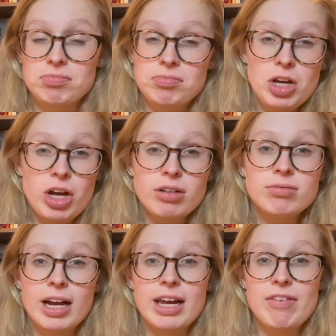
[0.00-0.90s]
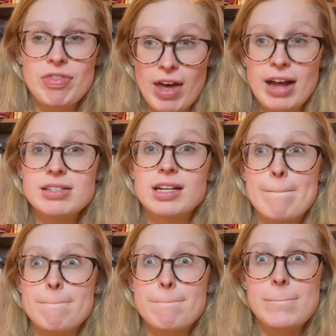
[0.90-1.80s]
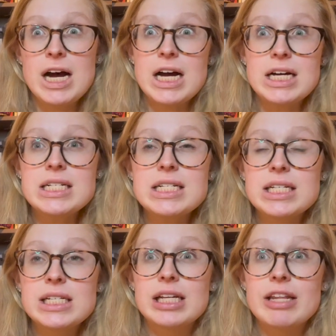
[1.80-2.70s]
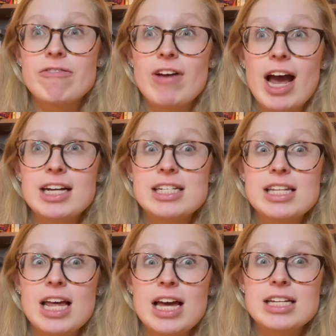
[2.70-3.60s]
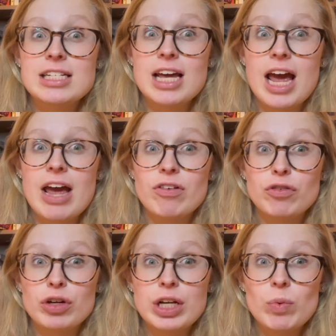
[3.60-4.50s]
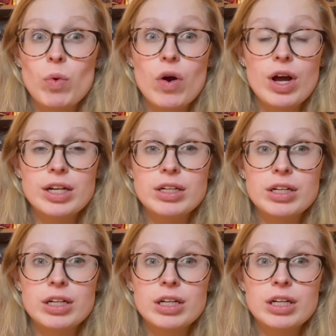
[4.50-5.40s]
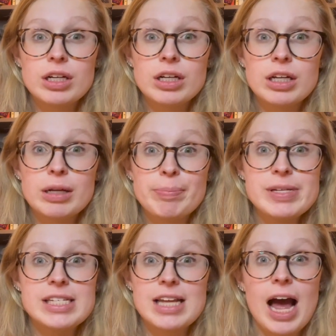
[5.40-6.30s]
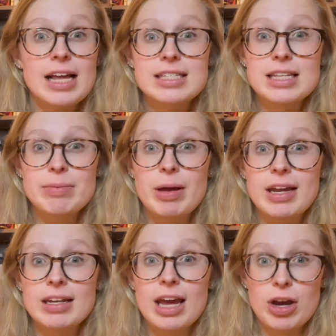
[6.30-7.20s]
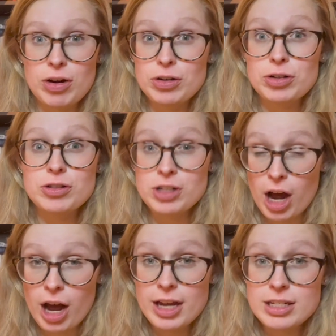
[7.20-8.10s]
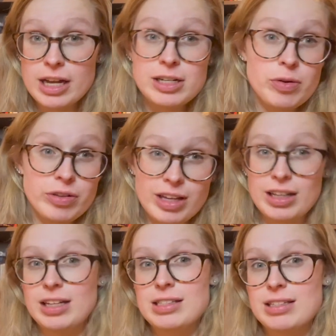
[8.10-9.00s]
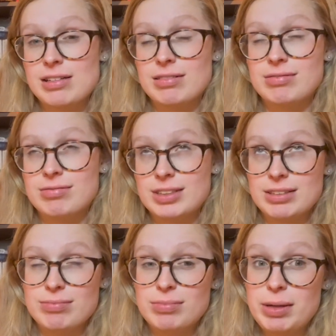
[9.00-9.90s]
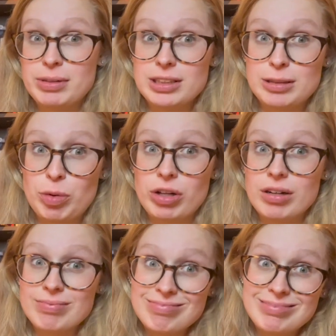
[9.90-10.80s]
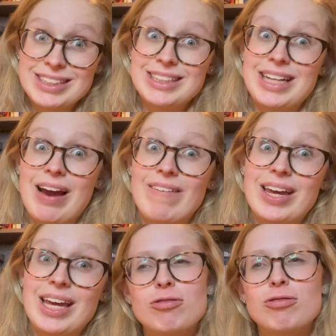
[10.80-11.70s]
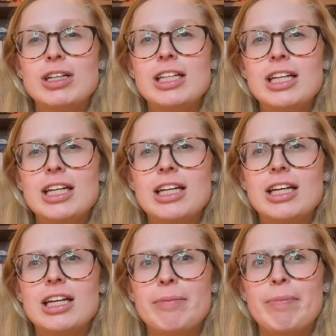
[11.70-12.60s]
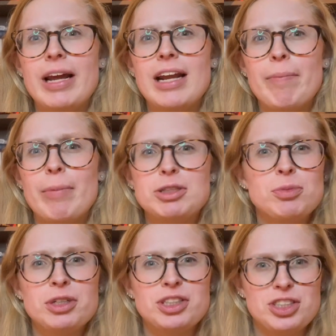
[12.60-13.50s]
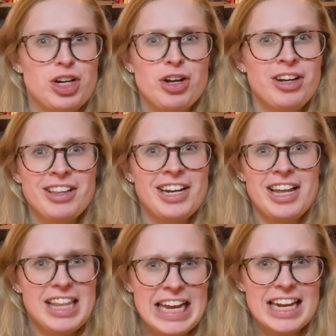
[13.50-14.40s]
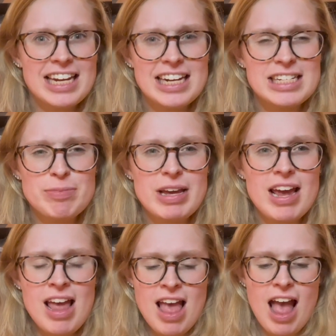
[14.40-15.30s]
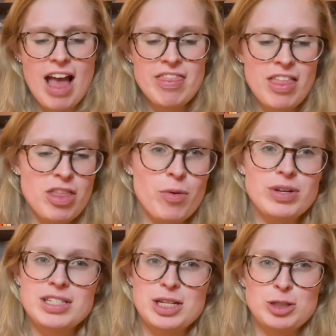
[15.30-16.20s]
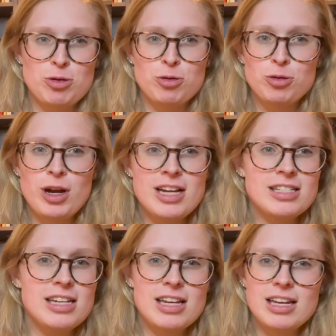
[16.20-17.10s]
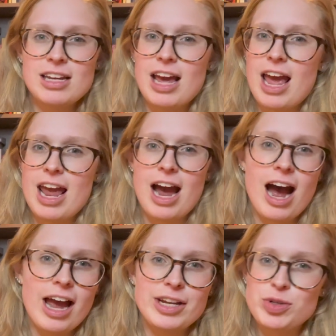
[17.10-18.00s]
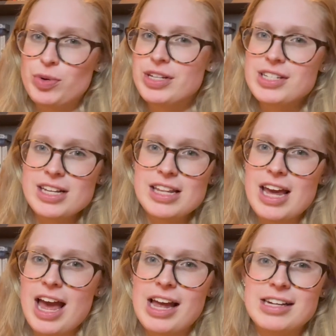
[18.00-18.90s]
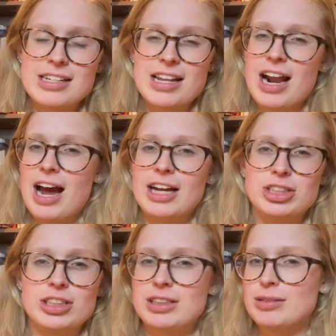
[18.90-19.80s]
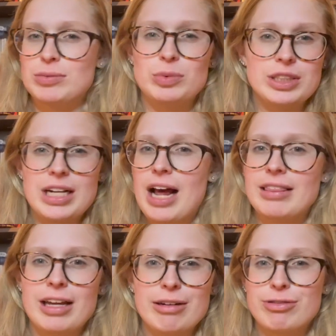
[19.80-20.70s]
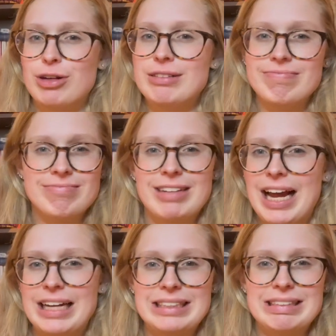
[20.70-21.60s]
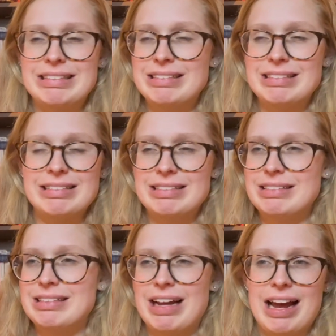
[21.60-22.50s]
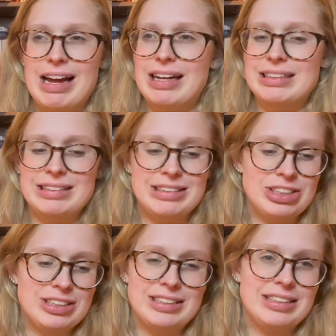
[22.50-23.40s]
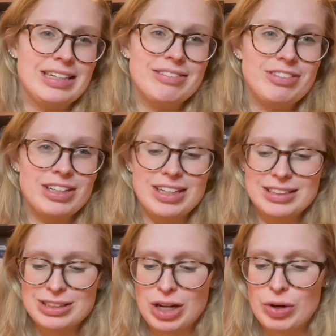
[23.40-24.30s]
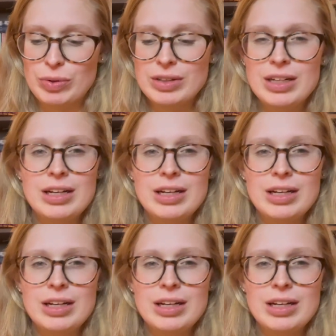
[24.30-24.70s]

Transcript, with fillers: good, I give it that. But the fact that everyone besides the main character dies, I don't think that's, well, maybe it's a spoiler sari really made it much more dark than I think it needed to be. And then there was this crazy AI twist in the end that I just was not there for. I didn't, I just didn't feel it. So